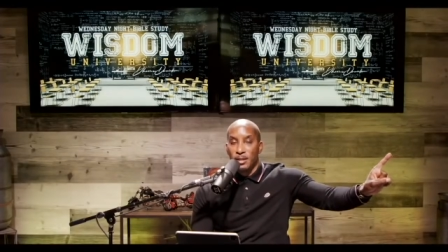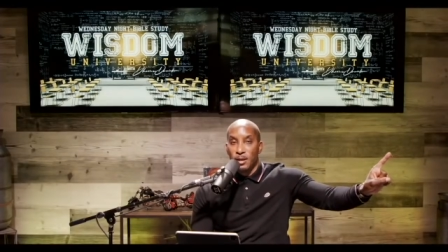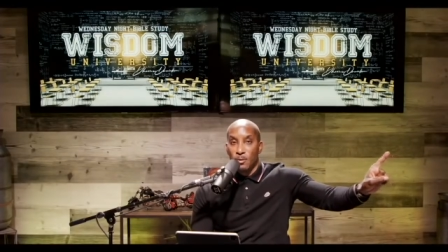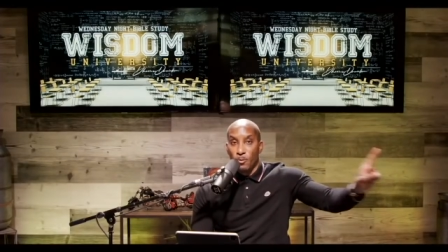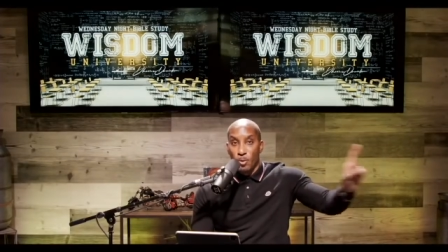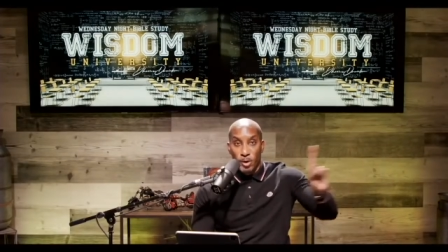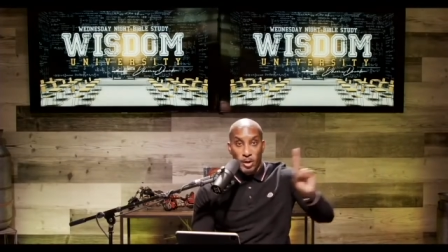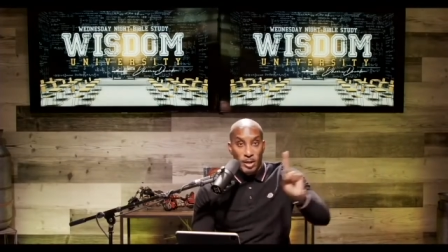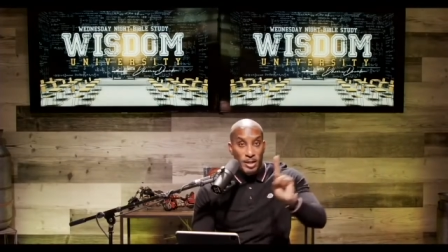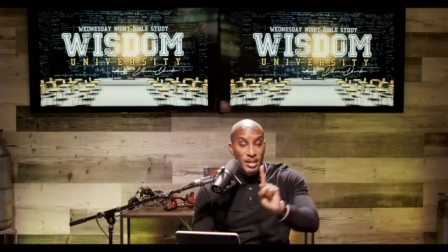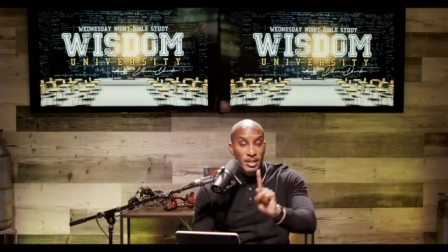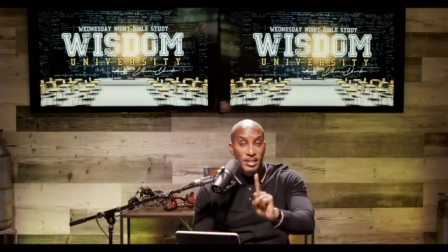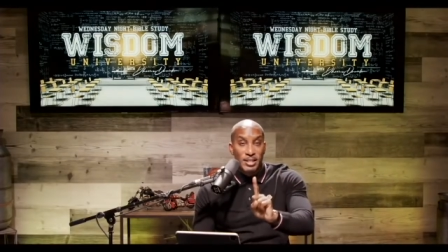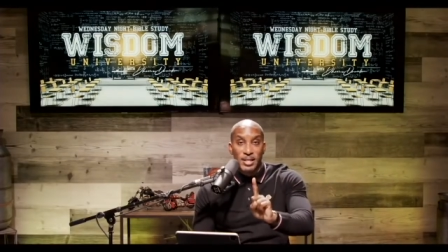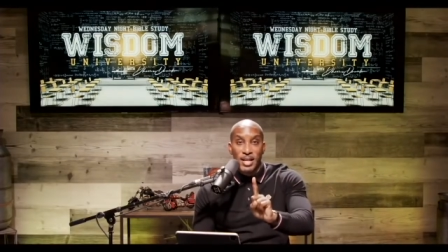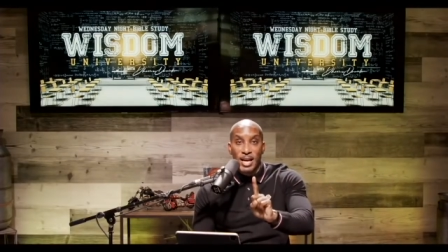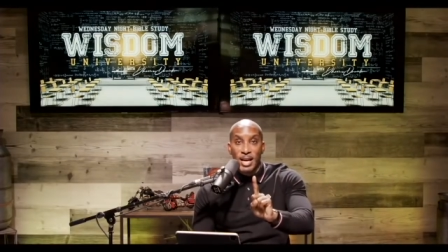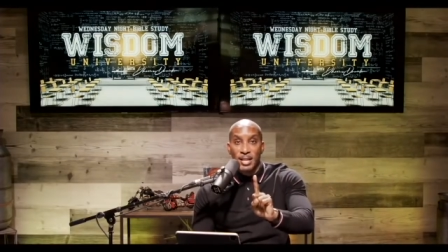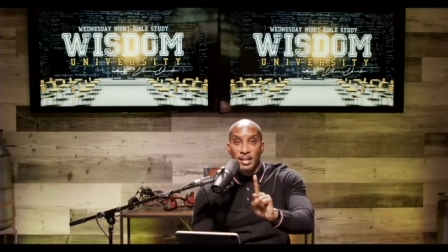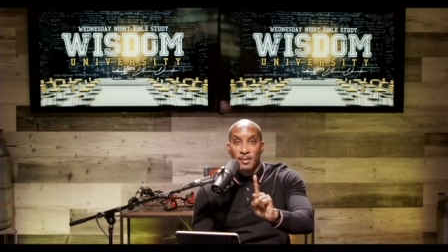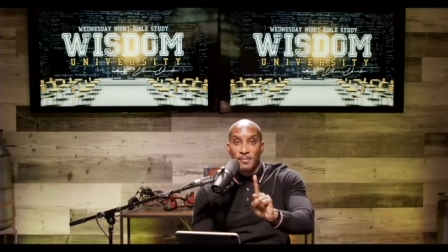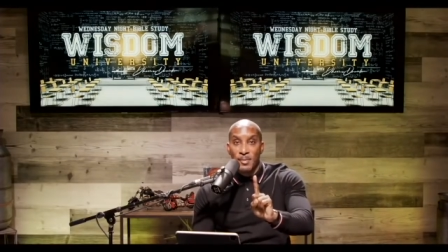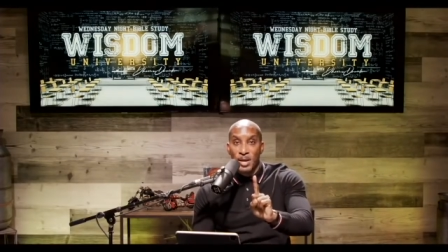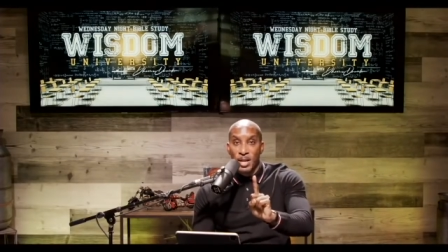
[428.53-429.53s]
We're going to get to
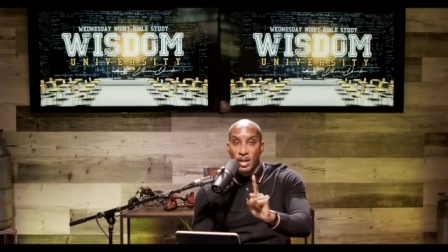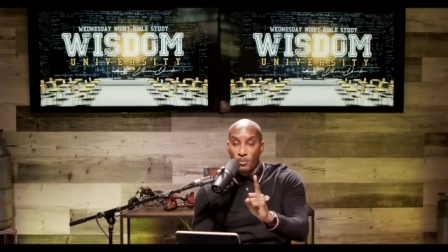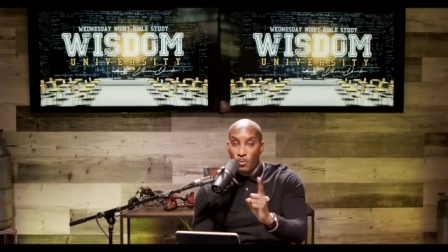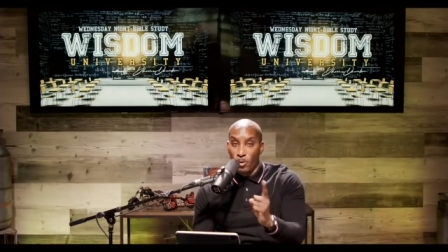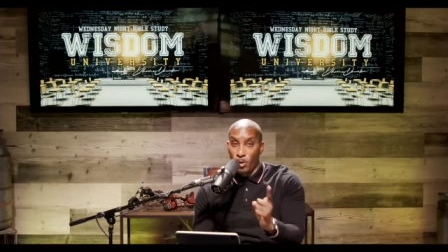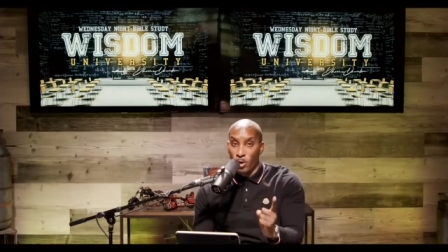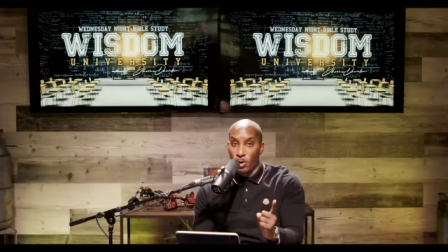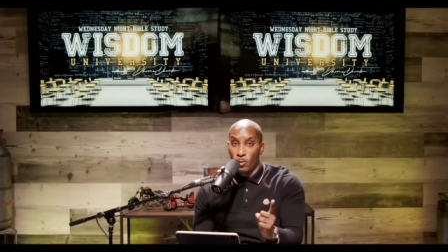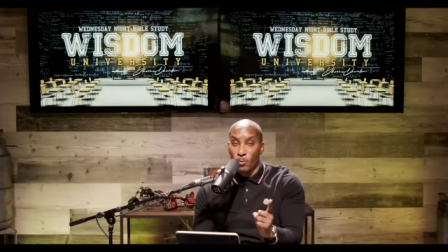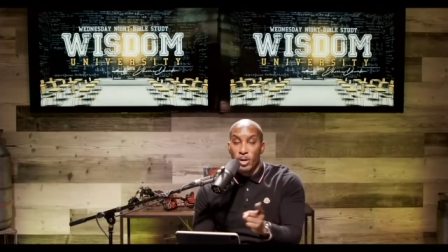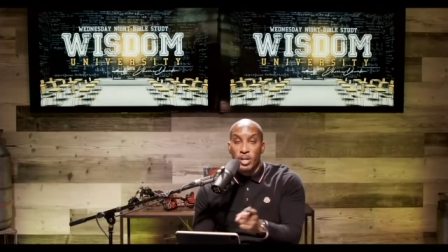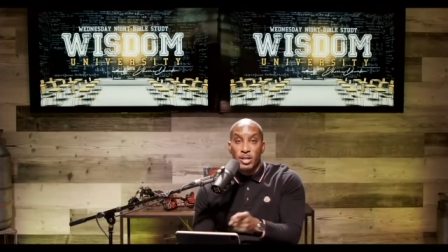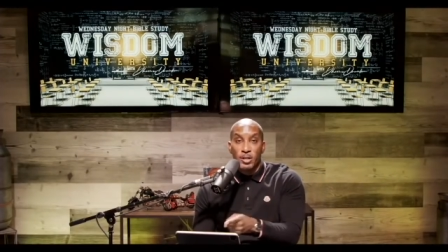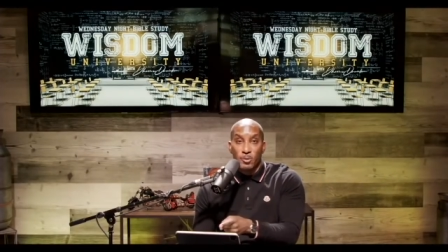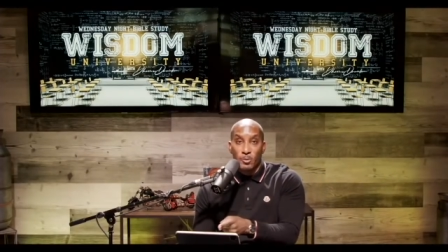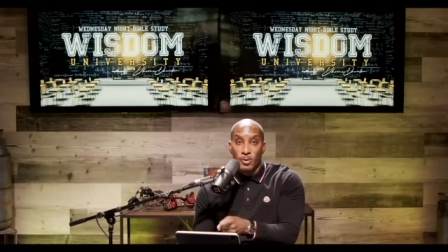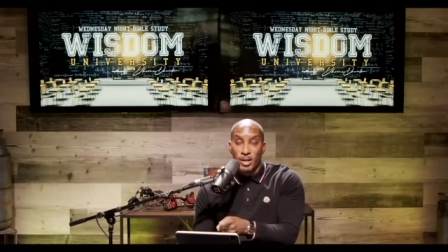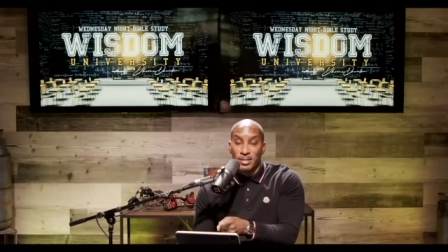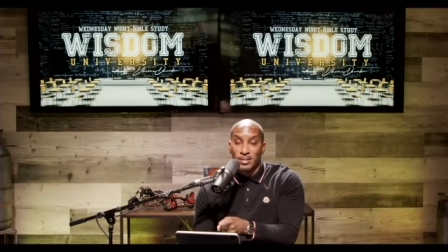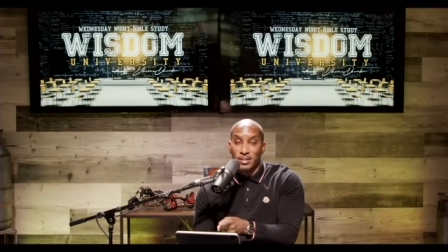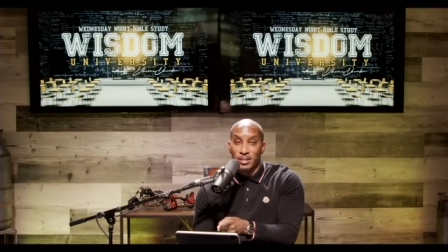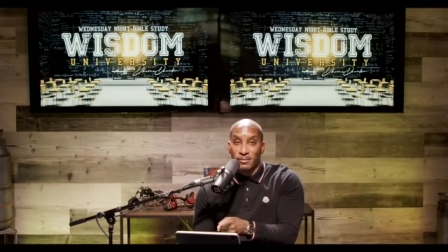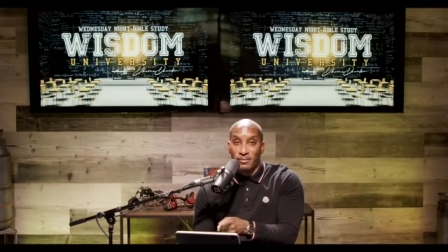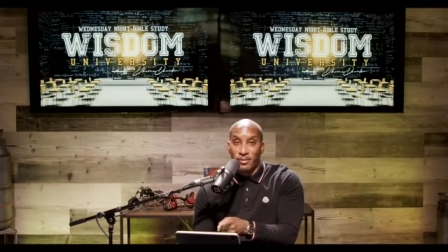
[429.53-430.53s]
that in a minute. We're going to read the
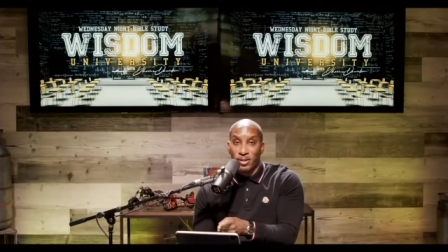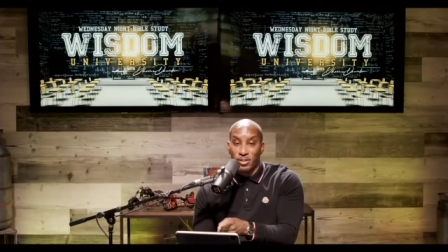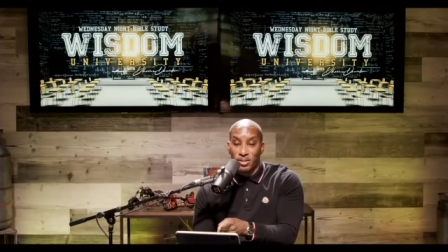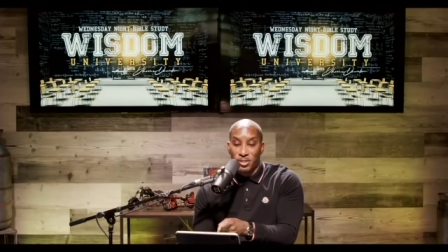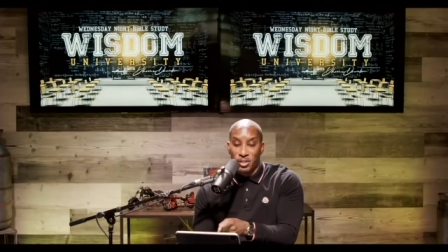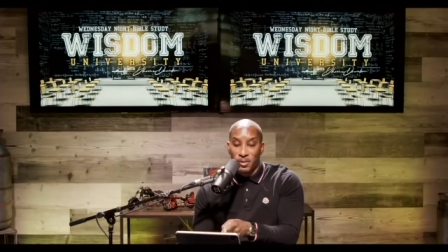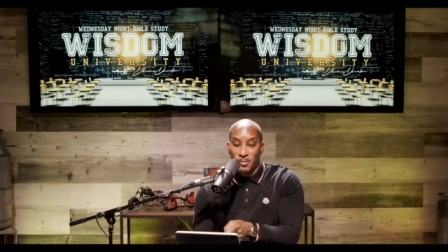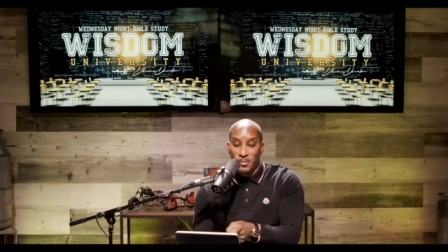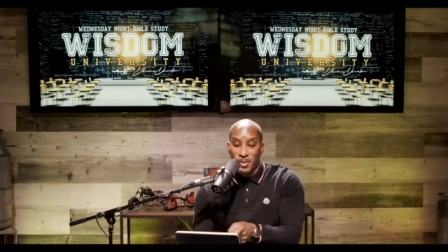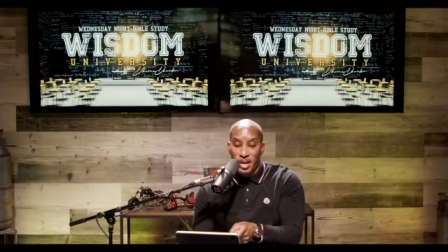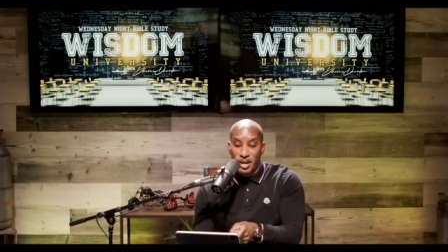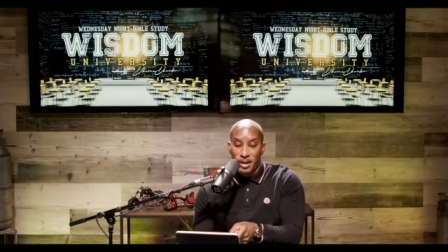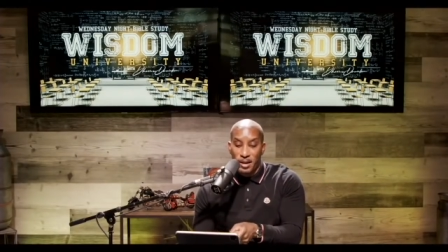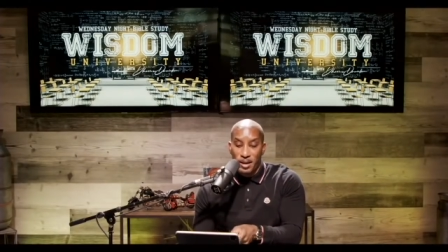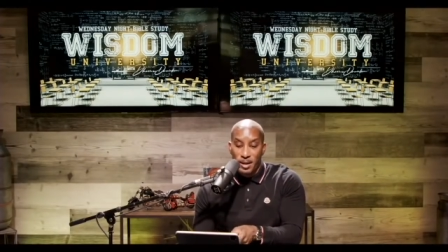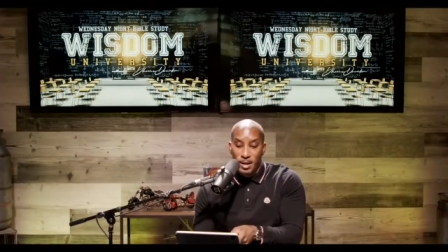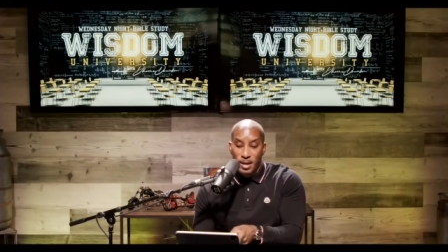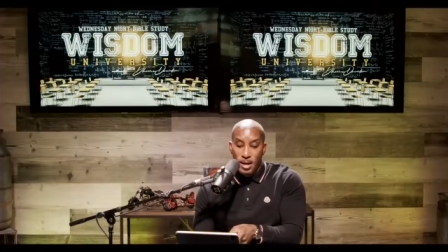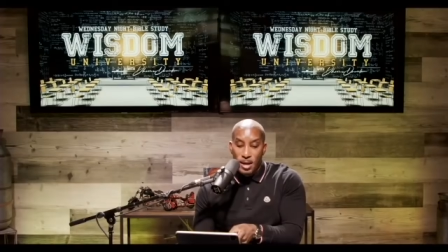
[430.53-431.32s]
rest of the verse in a minute.